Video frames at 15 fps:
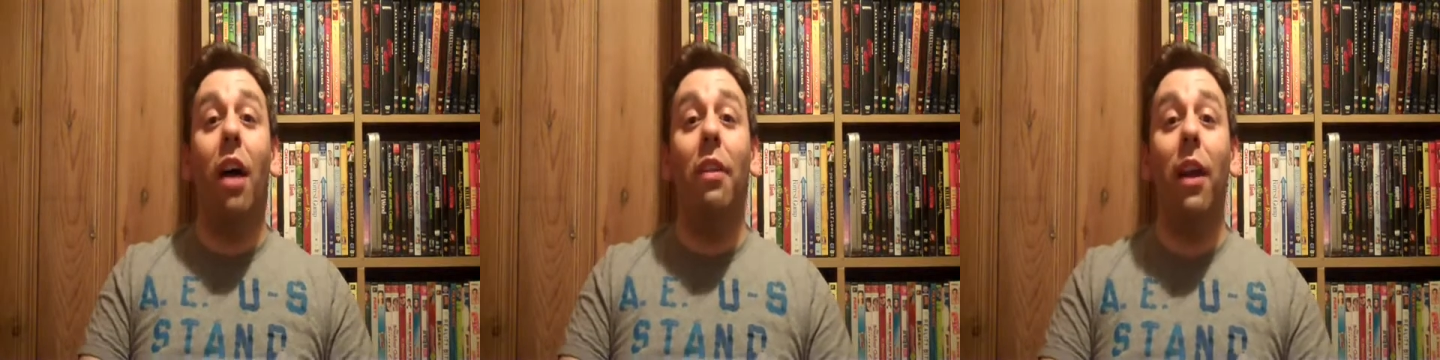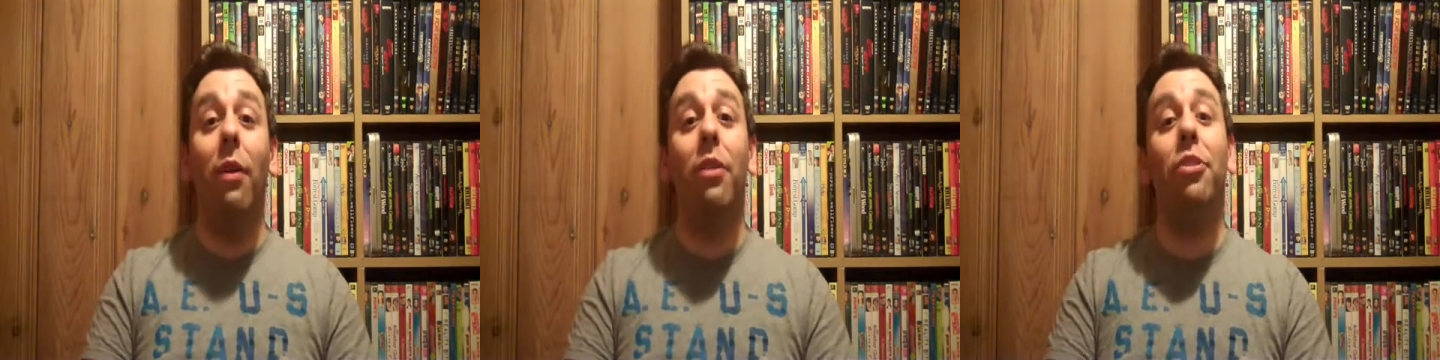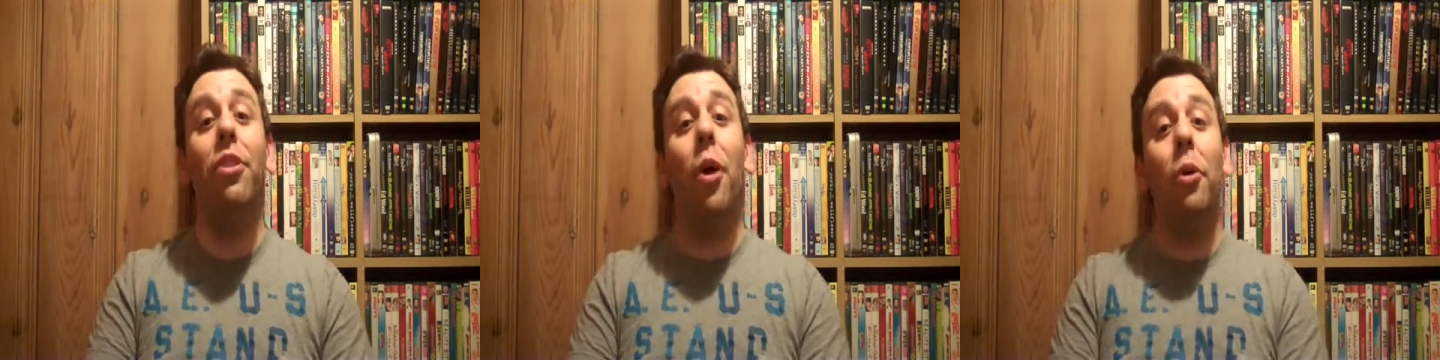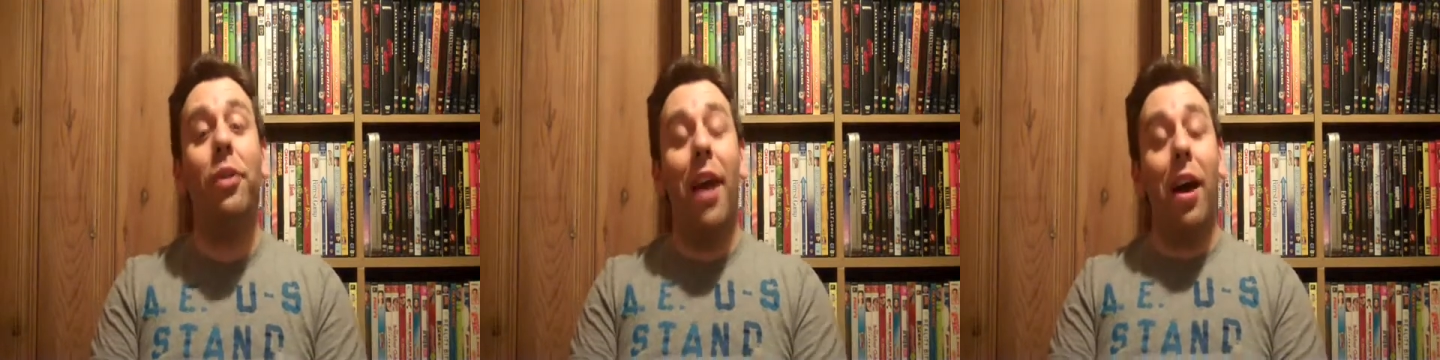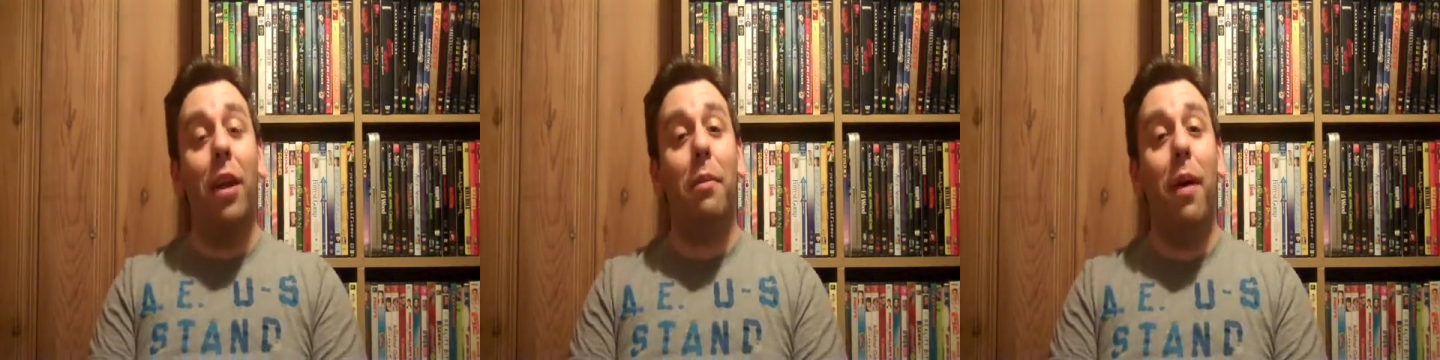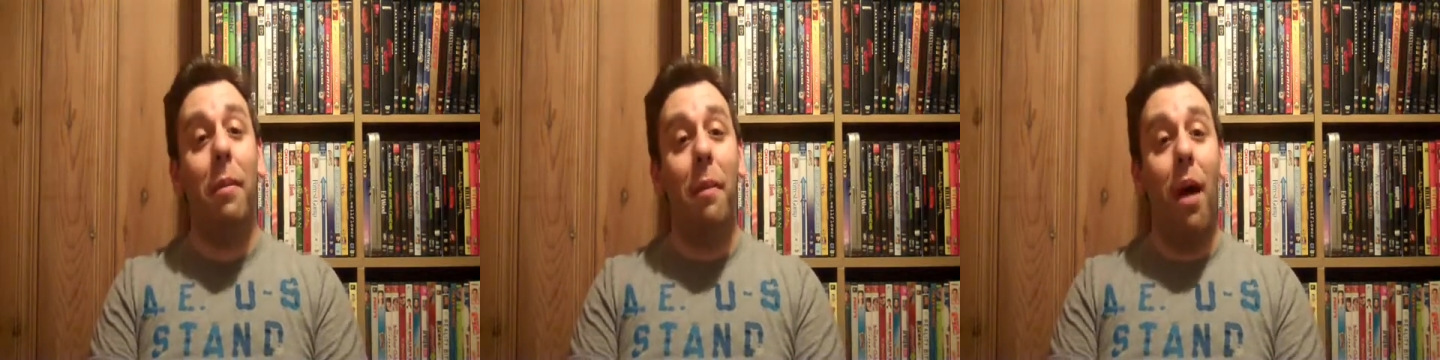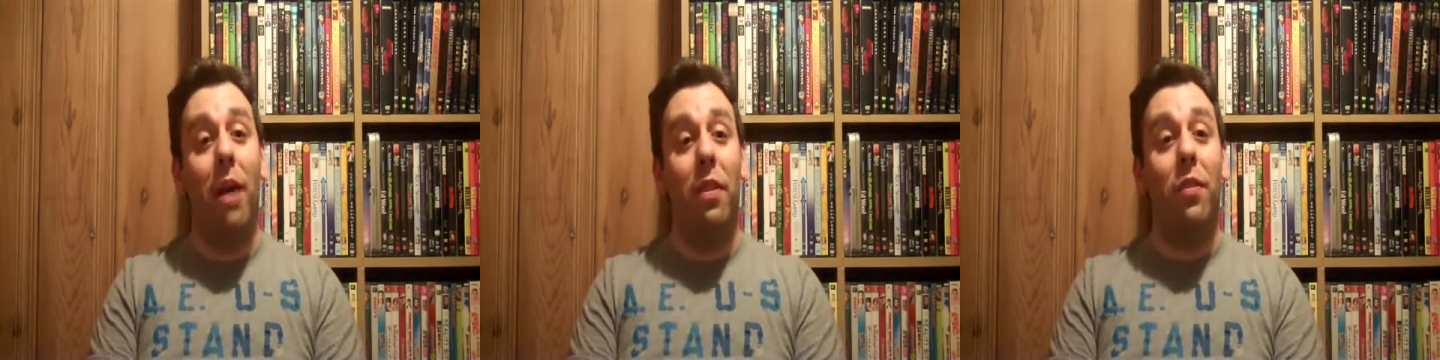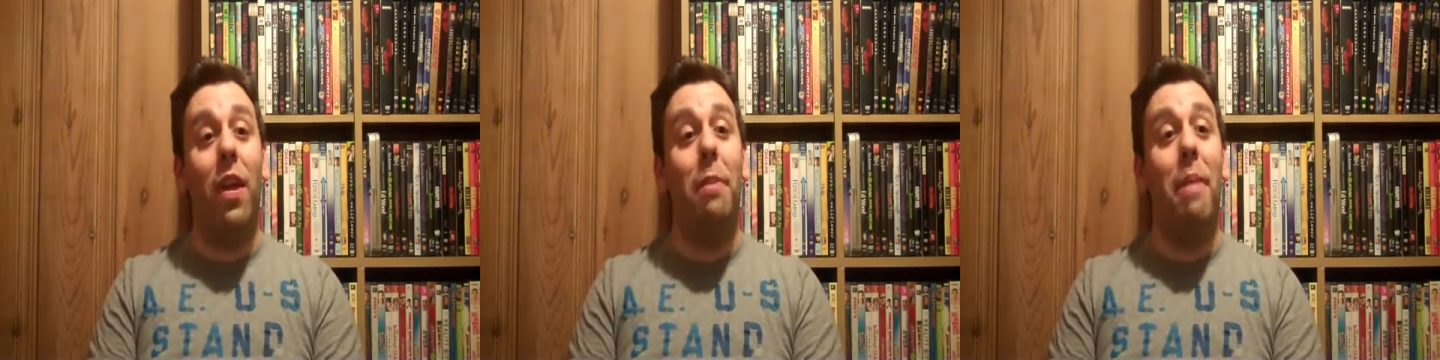there is no doubt in my mind
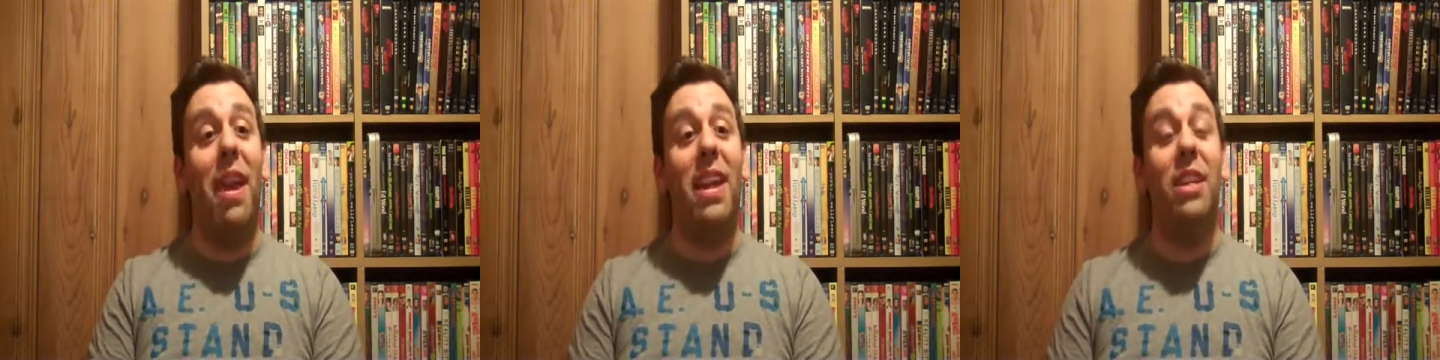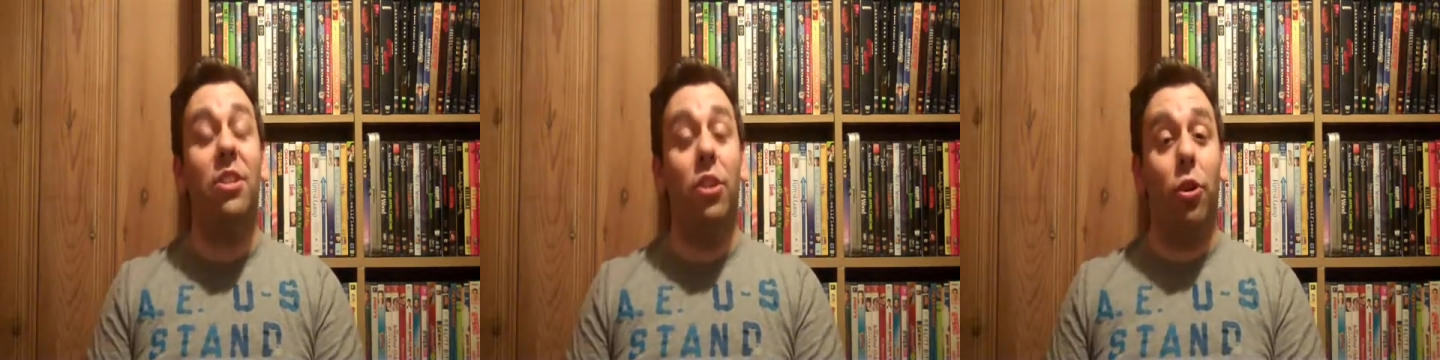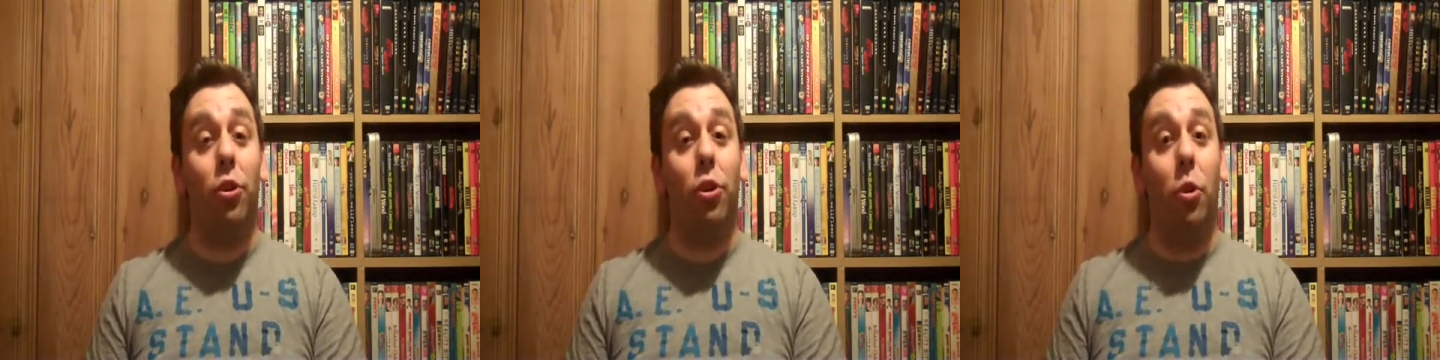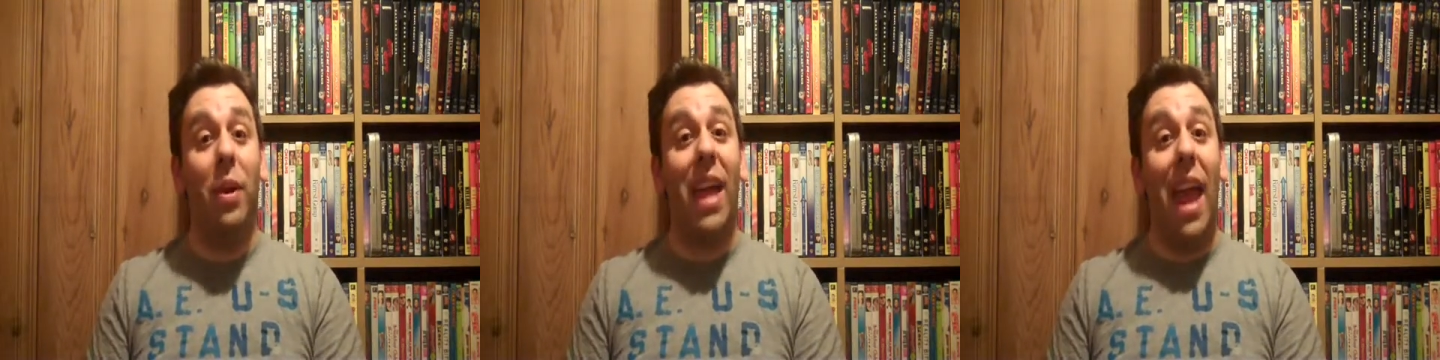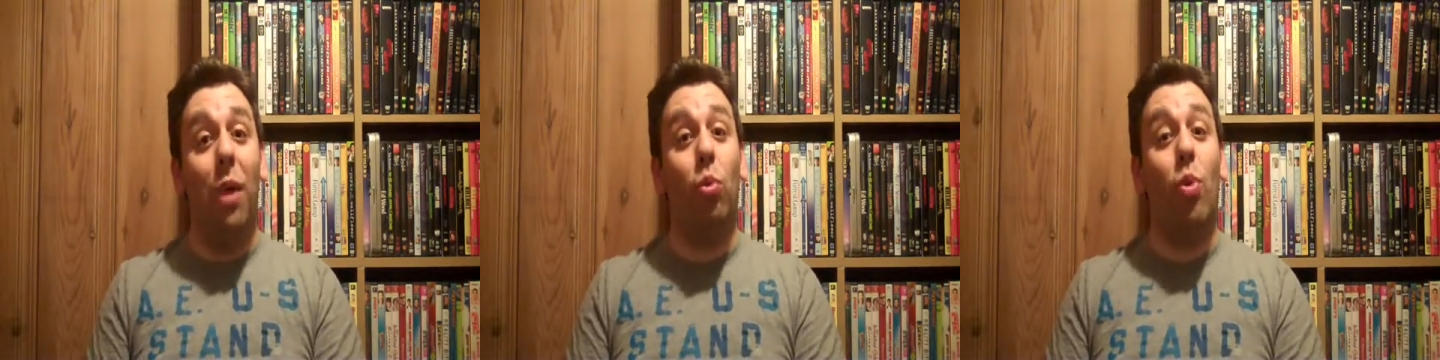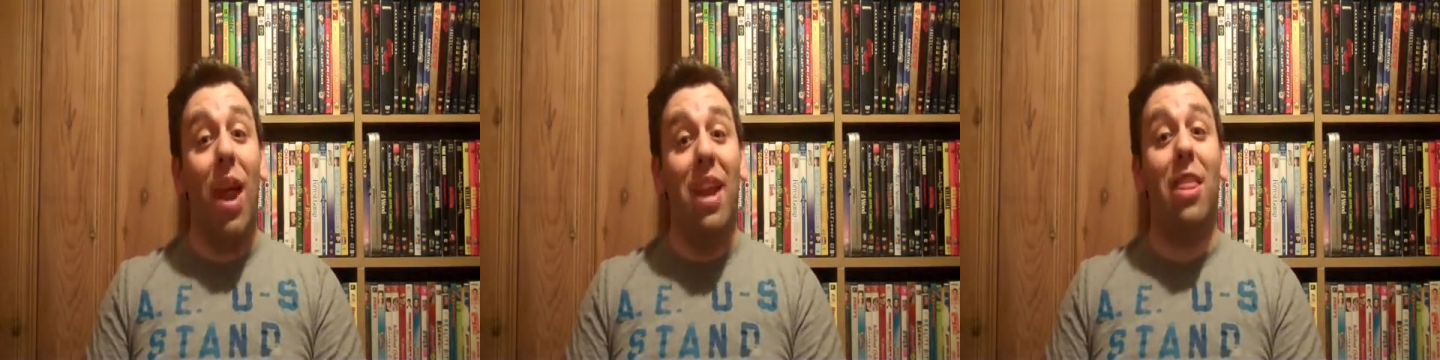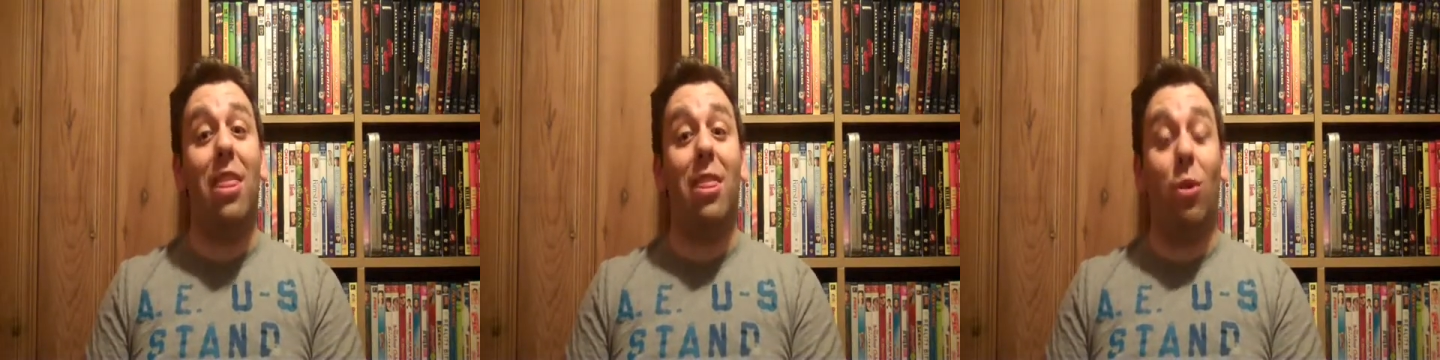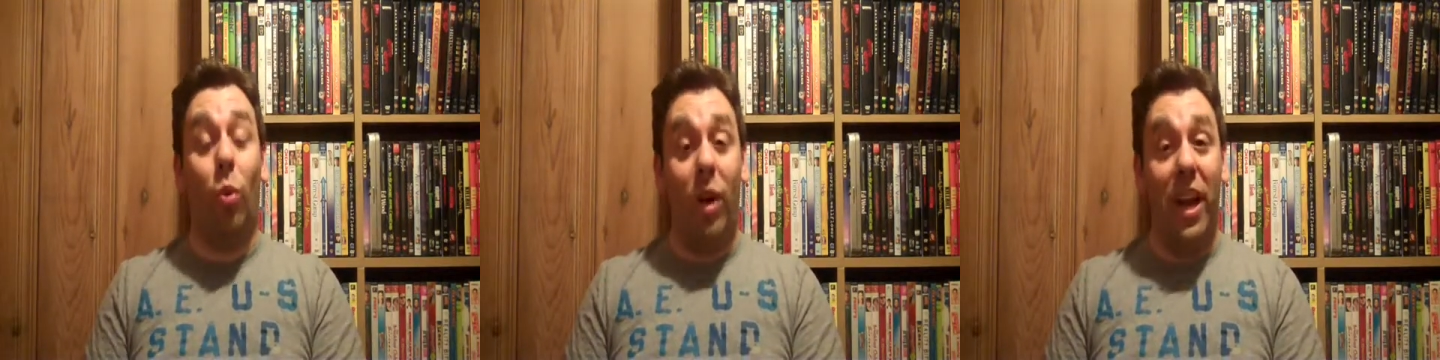that they may consider doing a Red
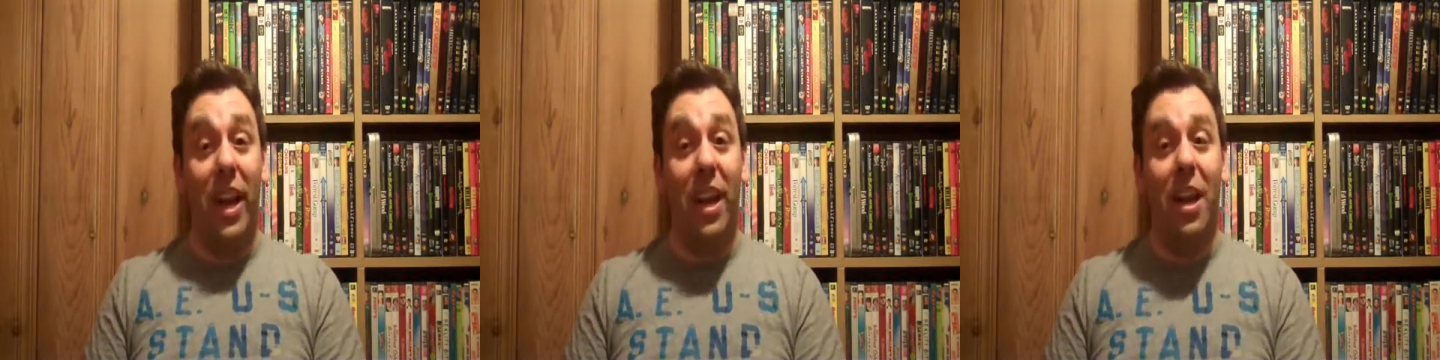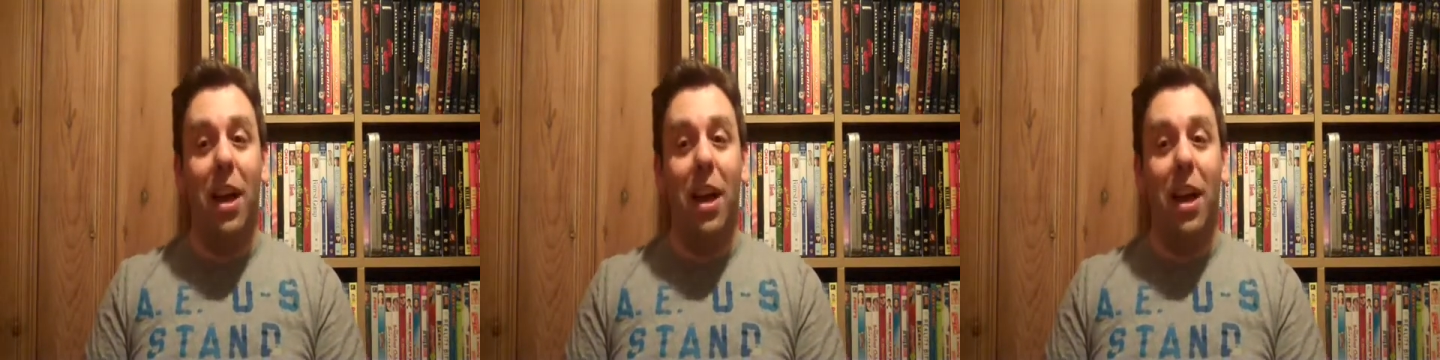3.